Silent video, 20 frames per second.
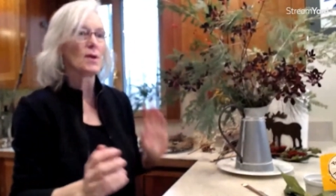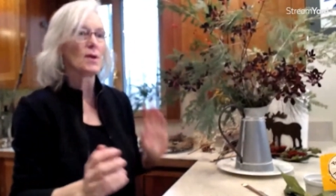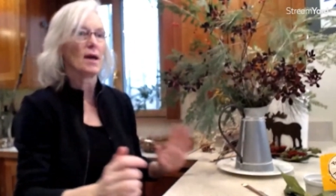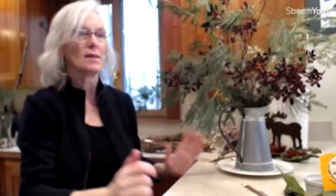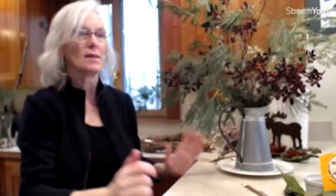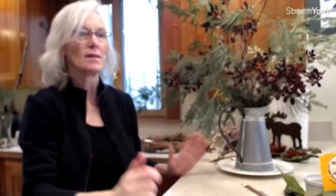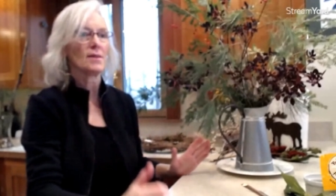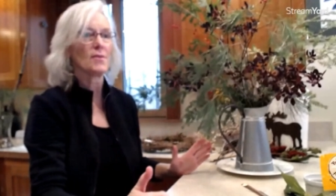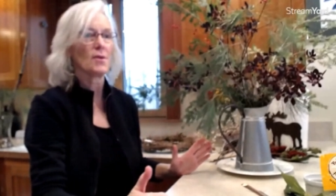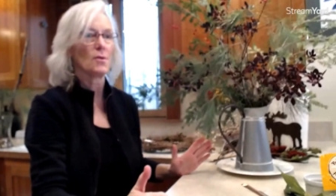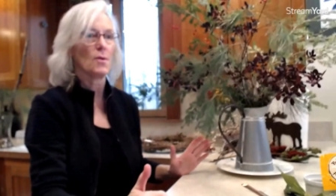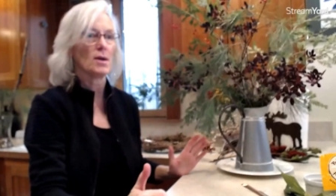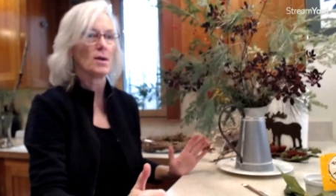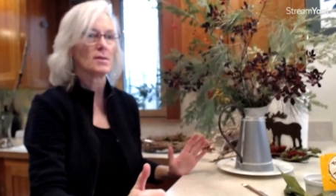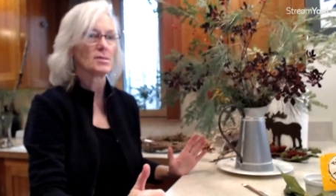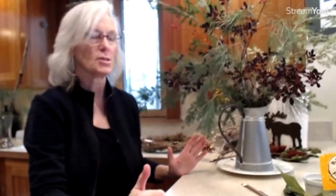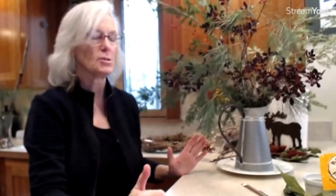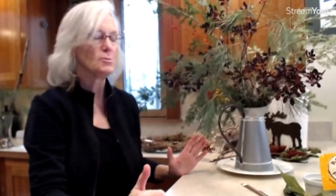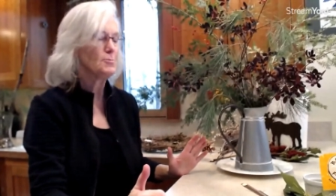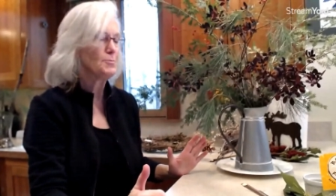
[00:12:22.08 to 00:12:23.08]
as well, if I
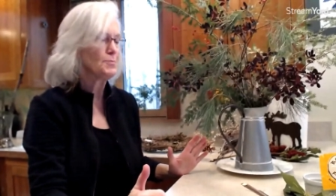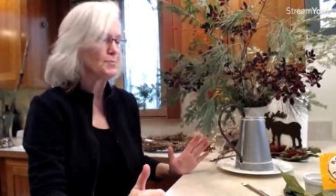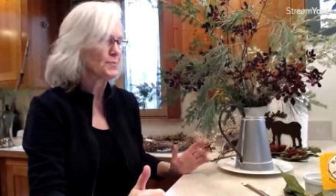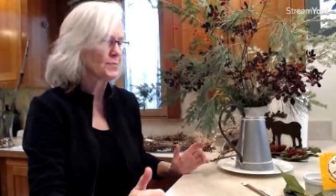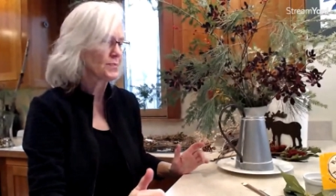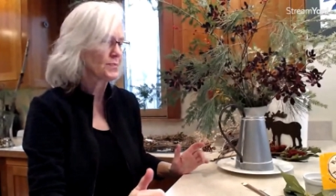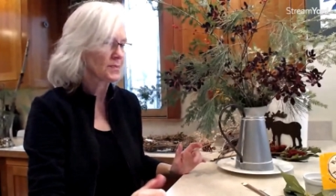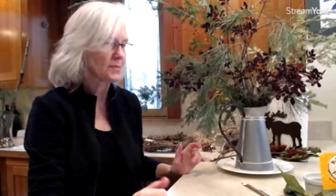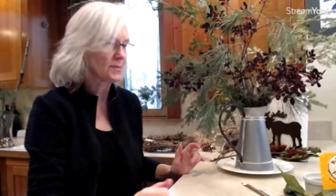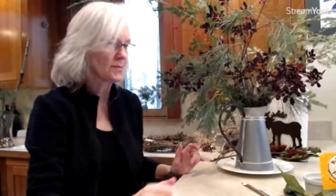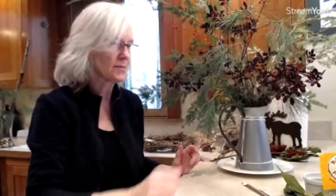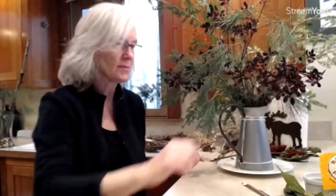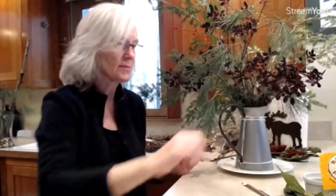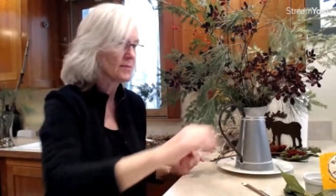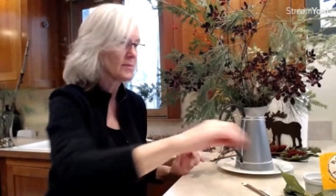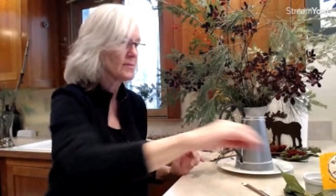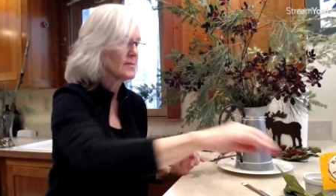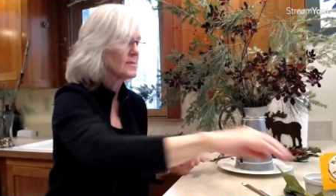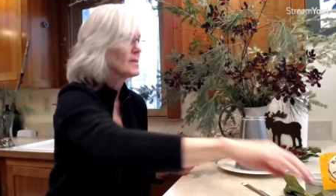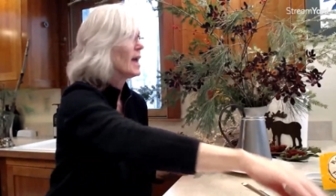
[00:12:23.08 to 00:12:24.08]
want to.
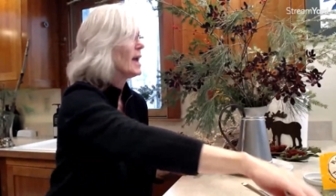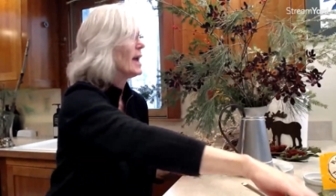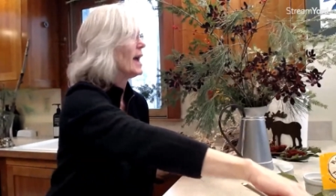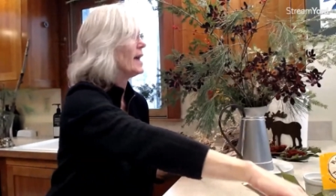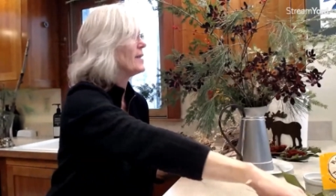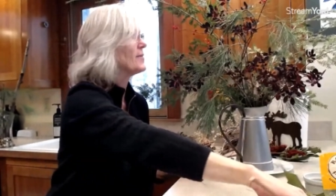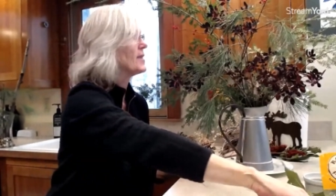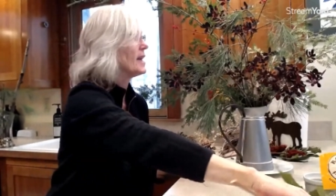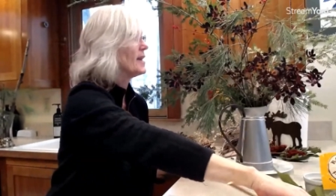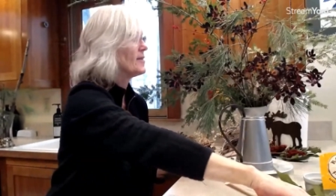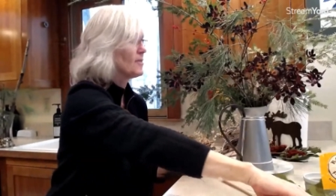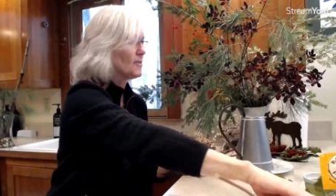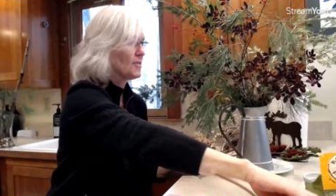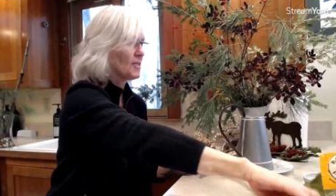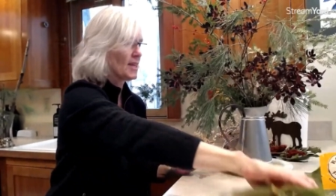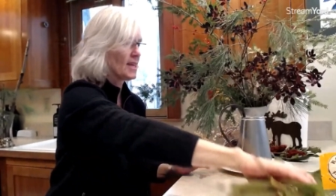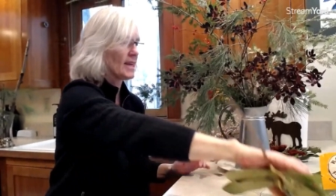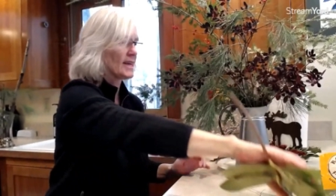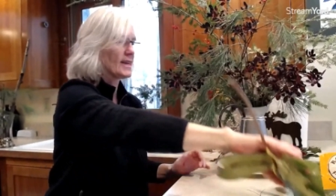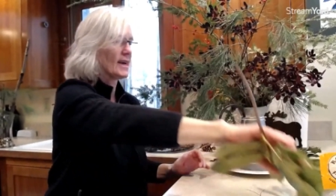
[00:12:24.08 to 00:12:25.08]
And the other
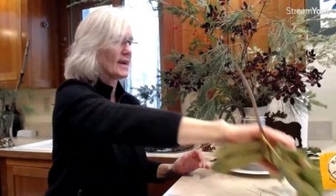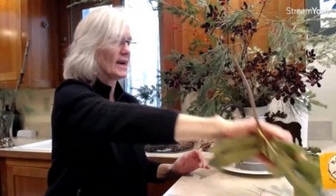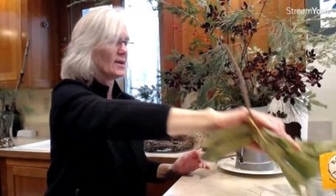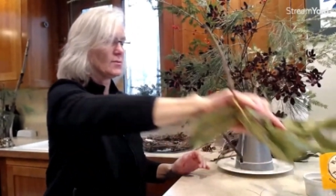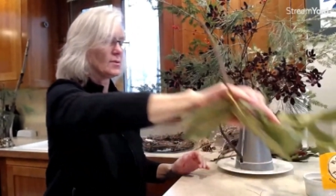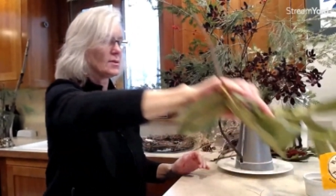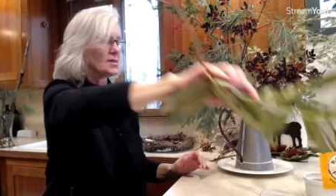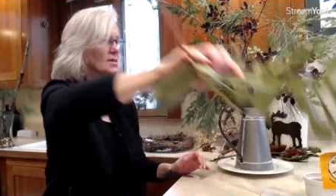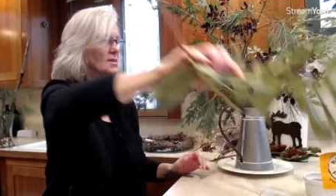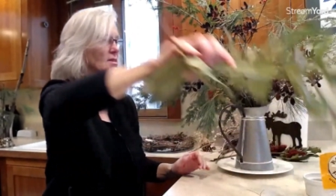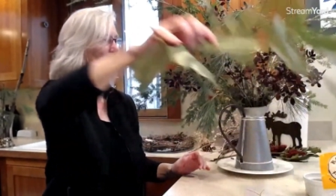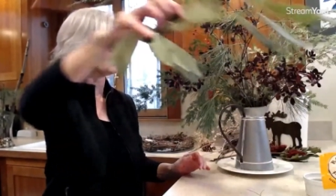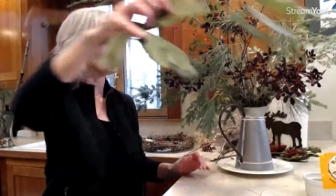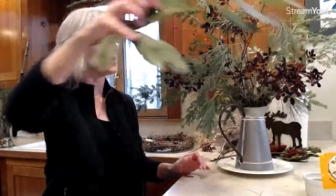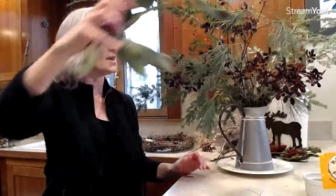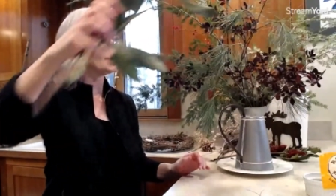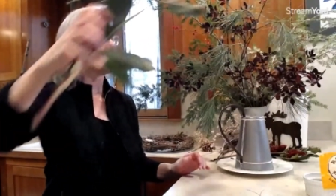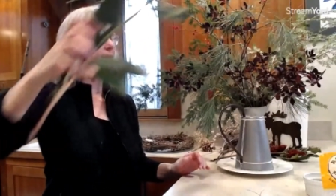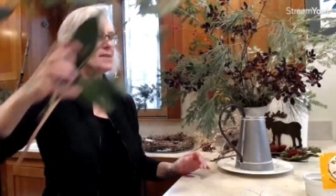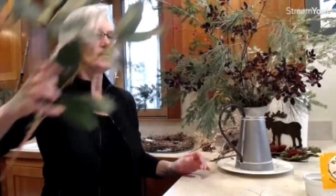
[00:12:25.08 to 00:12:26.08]
thing I cut was,
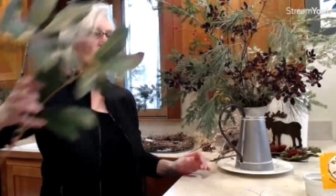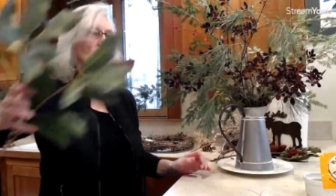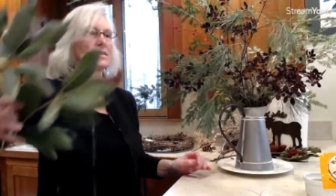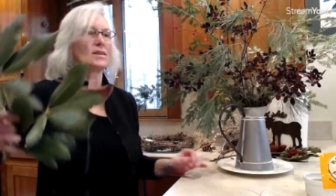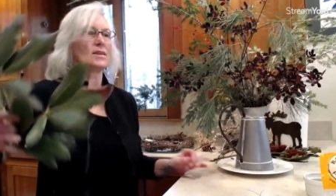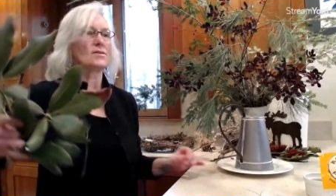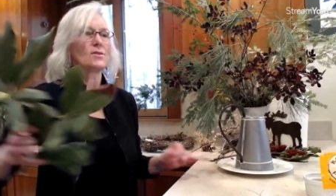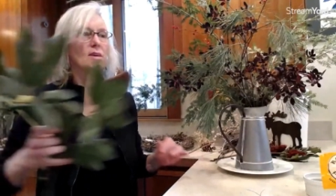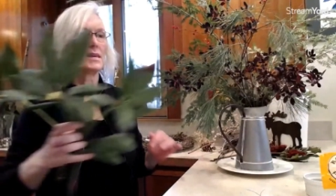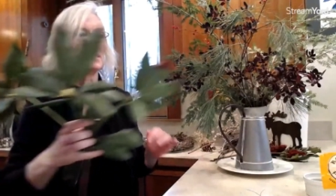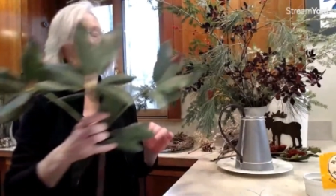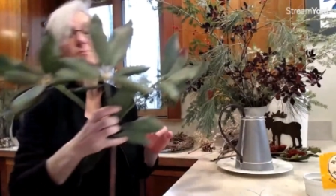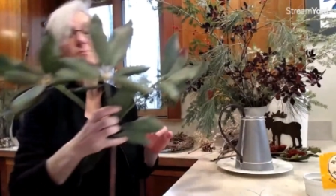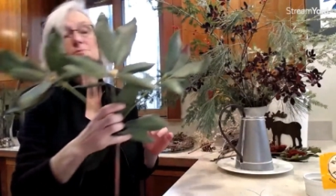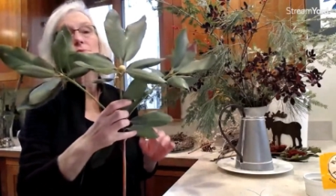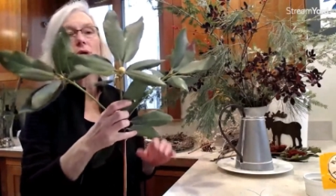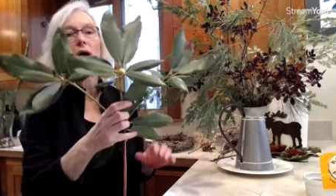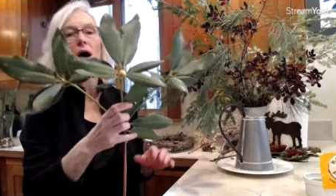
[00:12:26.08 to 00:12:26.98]
any of these other kinds of